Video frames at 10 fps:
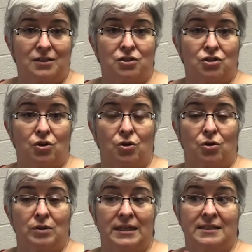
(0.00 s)

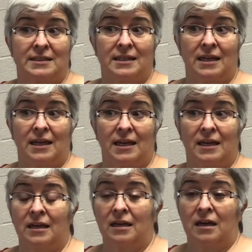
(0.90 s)
So let's
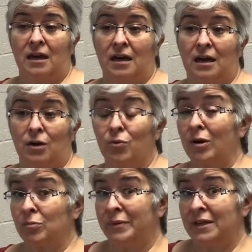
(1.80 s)
say
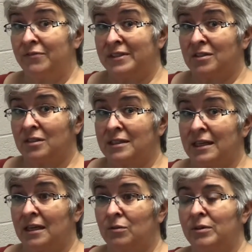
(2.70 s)
ground beef is on sale.